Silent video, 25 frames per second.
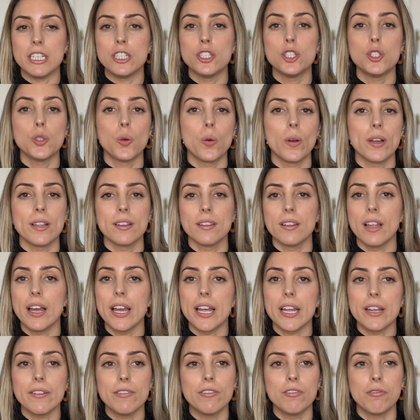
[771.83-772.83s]
enjoy
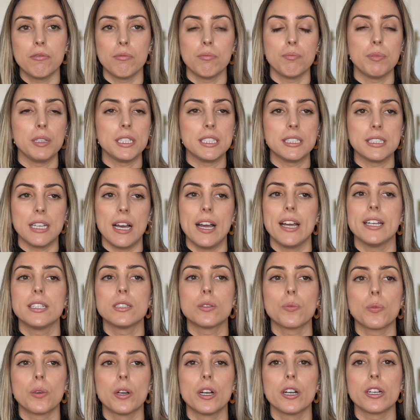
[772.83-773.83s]
life
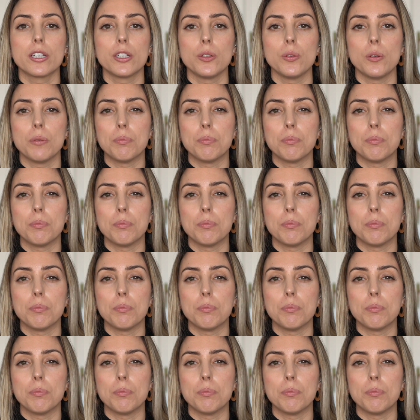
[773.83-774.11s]
besides work.